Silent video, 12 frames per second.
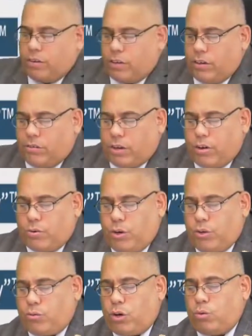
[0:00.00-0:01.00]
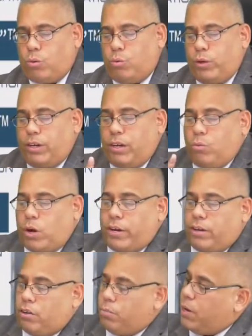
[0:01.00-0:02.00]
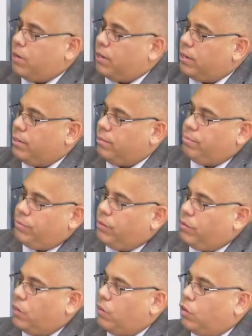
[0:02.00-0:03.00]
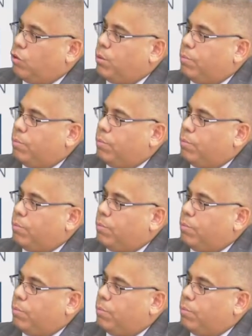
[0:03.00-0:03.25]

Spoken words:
in this country struggle with reading, writing, and spelling. Tell us a little bit